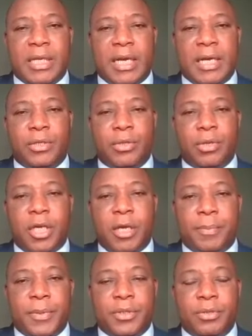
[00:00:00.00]
Committee
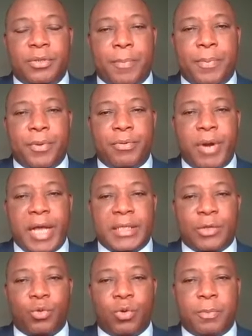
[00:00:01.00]
decided to keep its
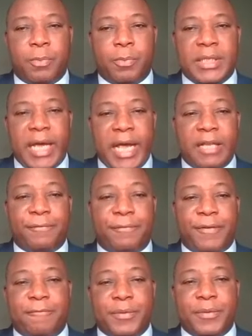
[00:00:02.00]
repo rate at
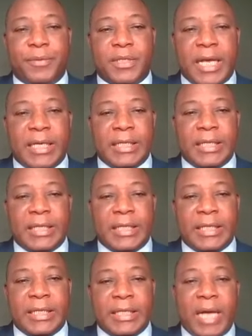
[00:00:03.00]

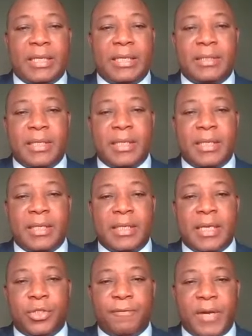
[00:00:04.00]
1.85%, while
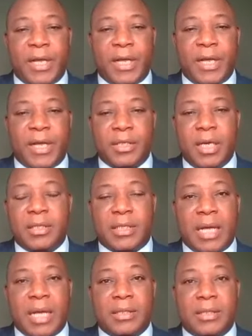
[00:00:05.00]
Tanzania's June inflation
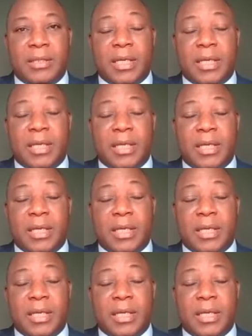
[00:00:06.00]
stands at